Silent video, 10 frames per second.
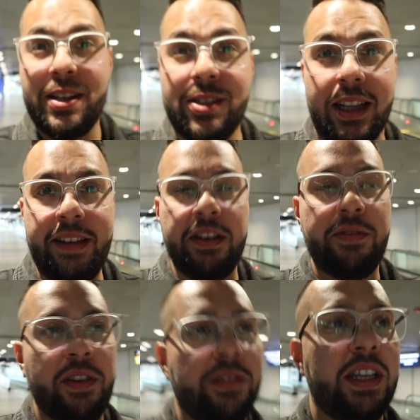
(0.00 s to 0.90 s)
It is
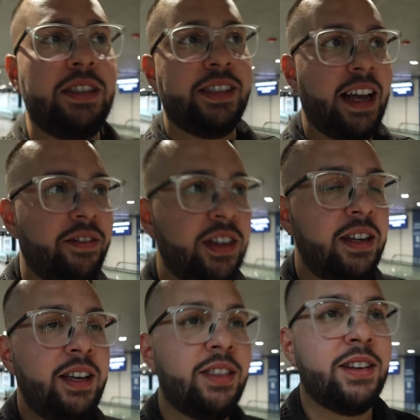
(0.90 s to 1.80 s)

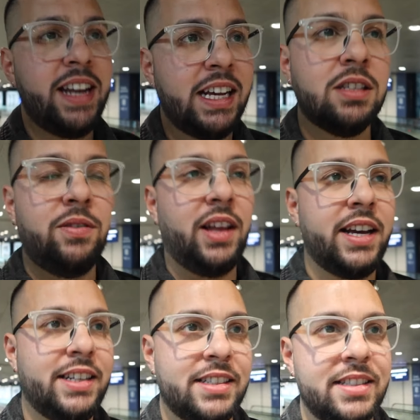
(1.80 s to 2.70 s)
11.57. The next
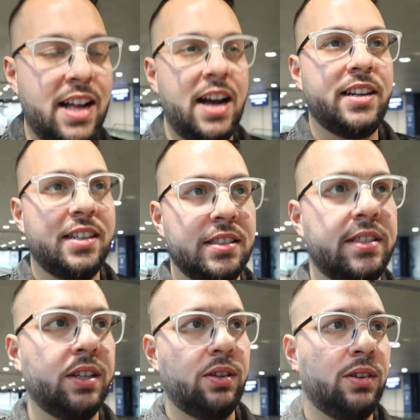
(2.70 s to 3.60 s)
flight is not
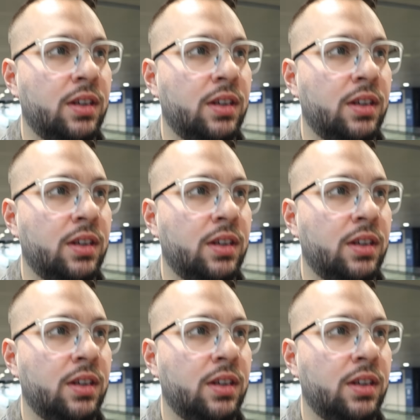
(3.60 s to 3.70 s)
until